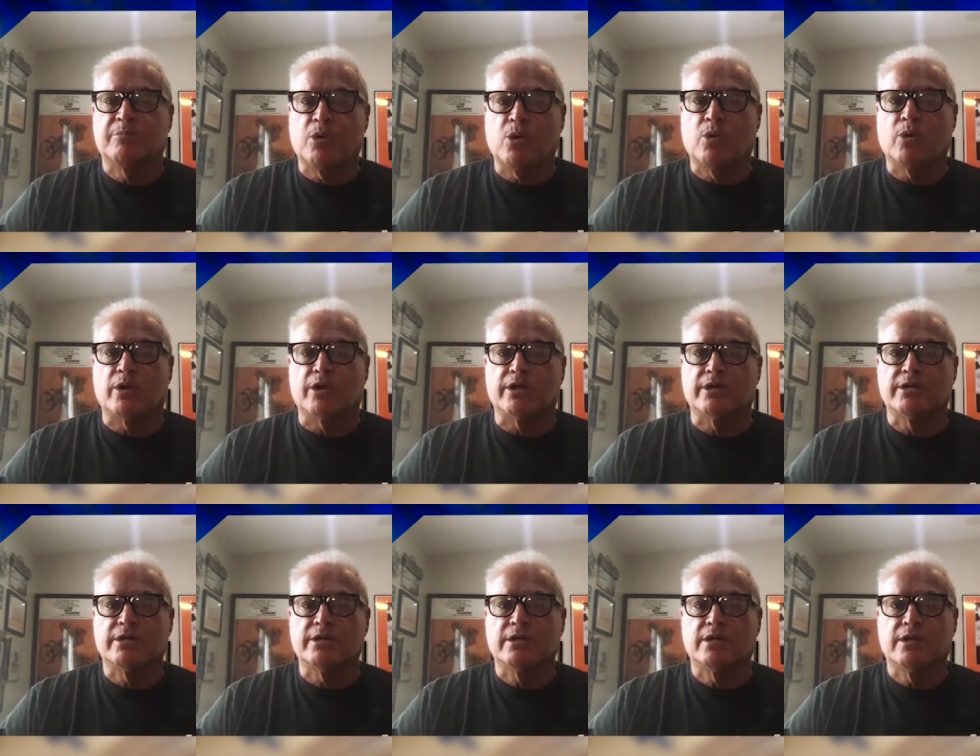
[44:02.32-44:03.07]

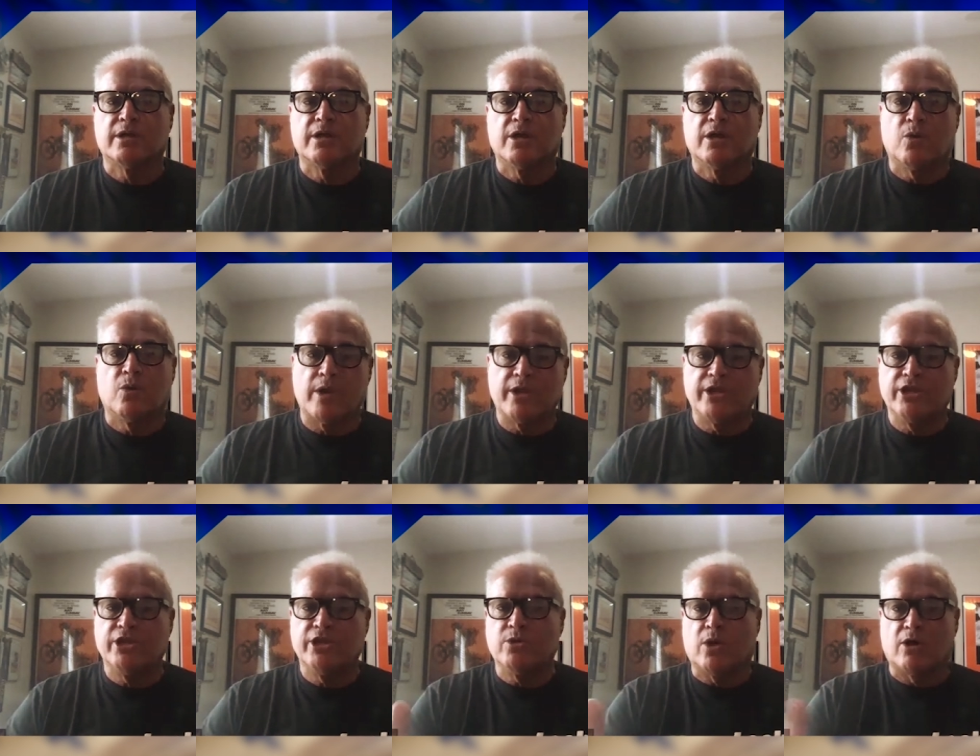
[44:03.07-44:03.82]
board, when
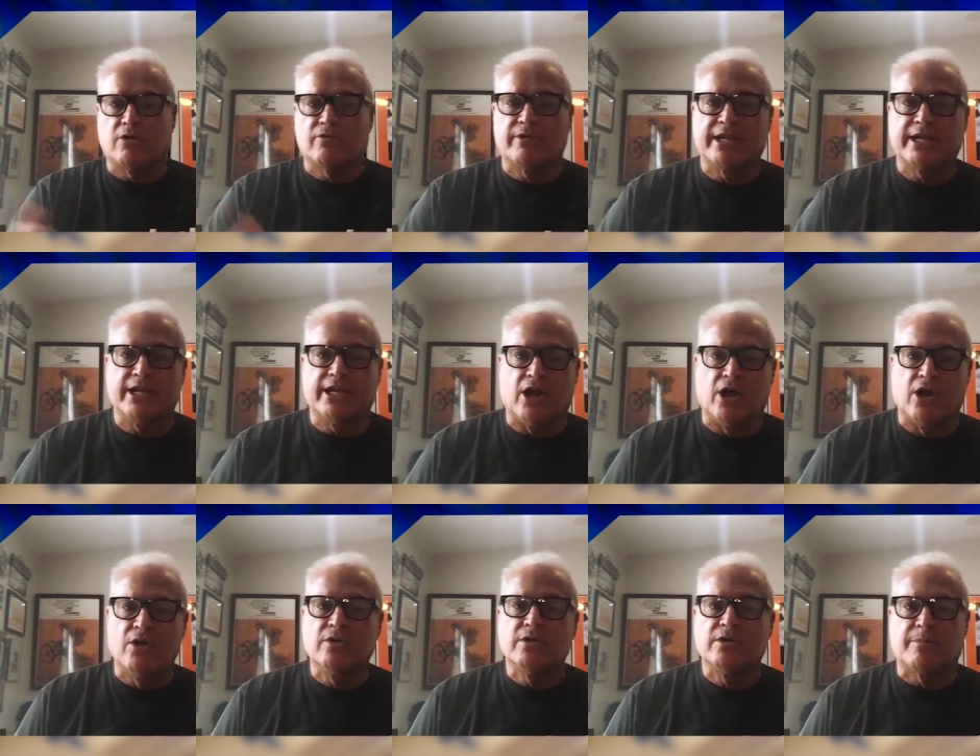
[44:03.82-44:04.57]
you already
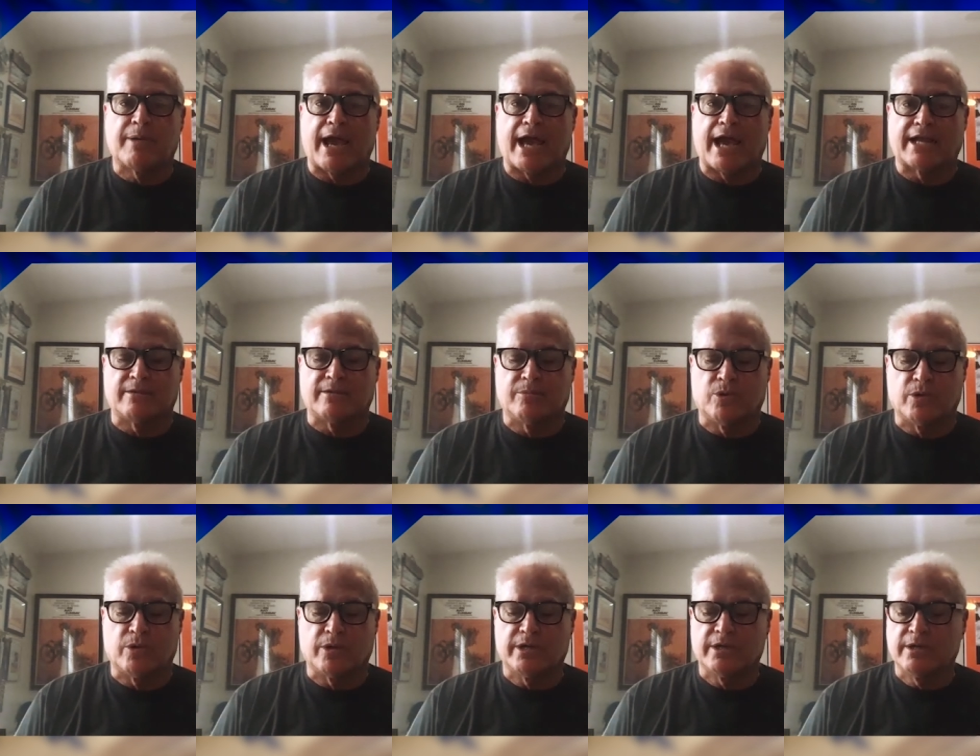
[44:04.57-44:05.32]
own a
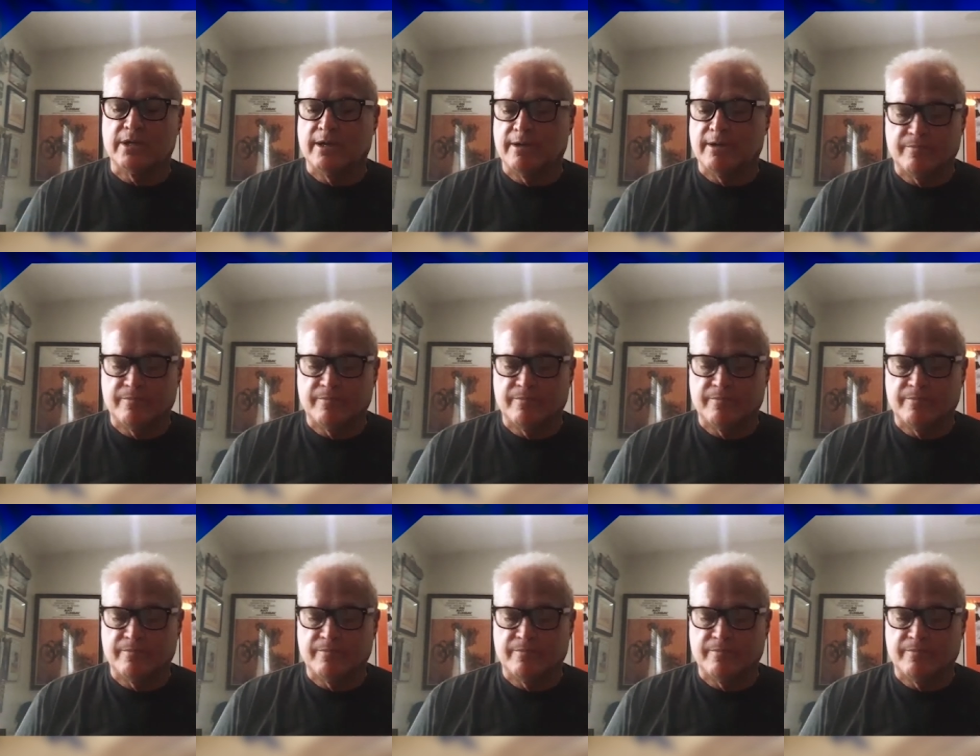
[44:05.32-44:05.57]
paddleboard,